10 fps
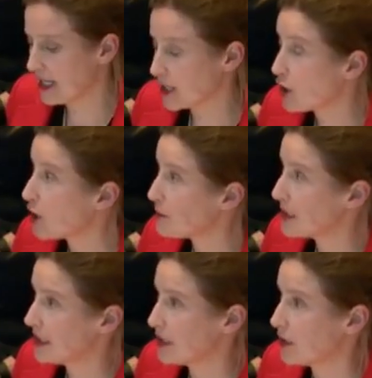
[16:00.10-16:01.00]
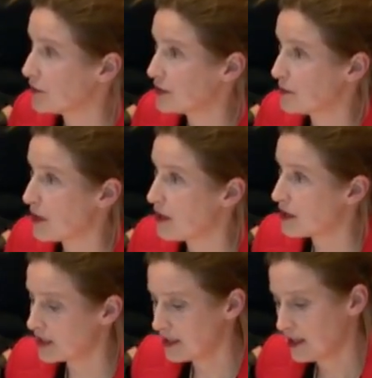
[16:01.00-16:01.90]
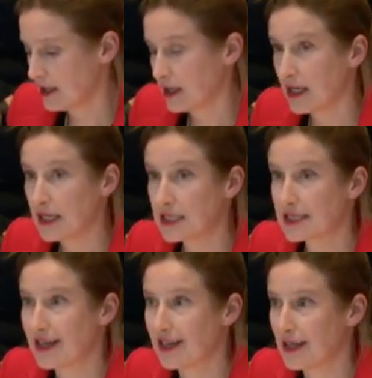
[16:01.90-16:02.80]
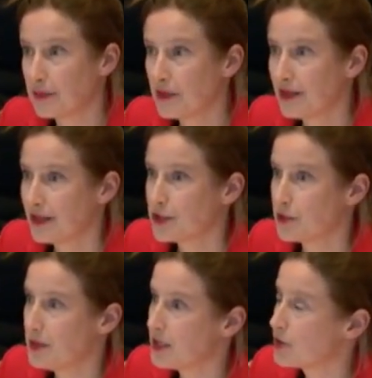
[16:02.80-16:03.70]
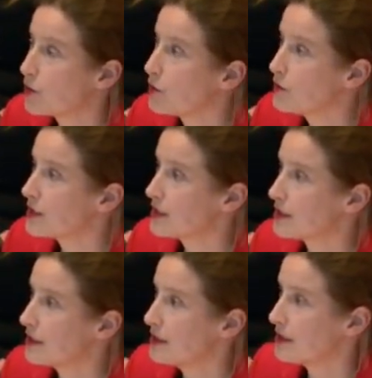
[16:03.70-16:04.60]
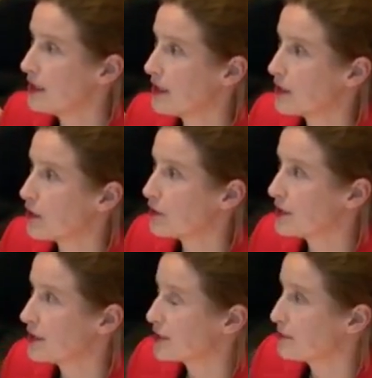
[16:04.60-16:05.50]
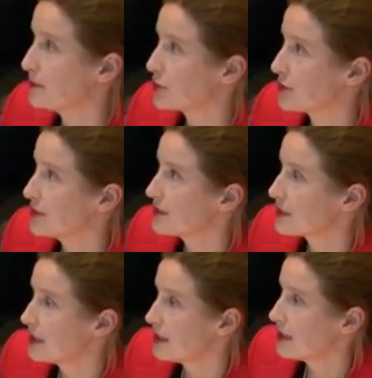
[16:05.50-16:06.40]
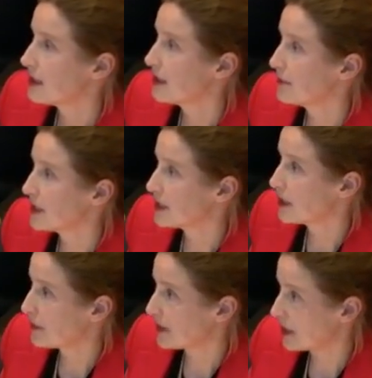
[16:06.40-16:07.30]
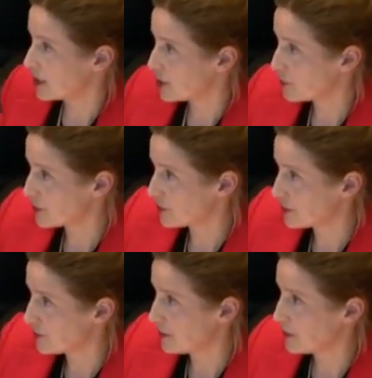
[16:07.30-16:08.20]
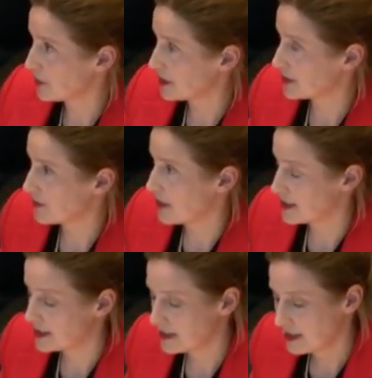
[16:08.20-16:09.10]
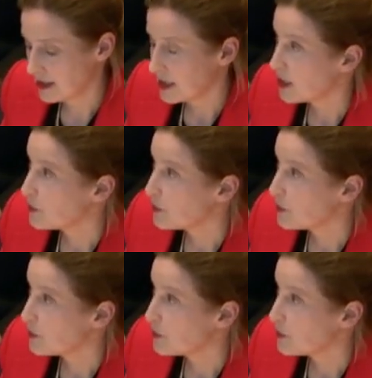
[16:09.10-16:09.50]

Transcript: a copy of the blog in time to be included in the closing submissions and made an application which the tribunal has granted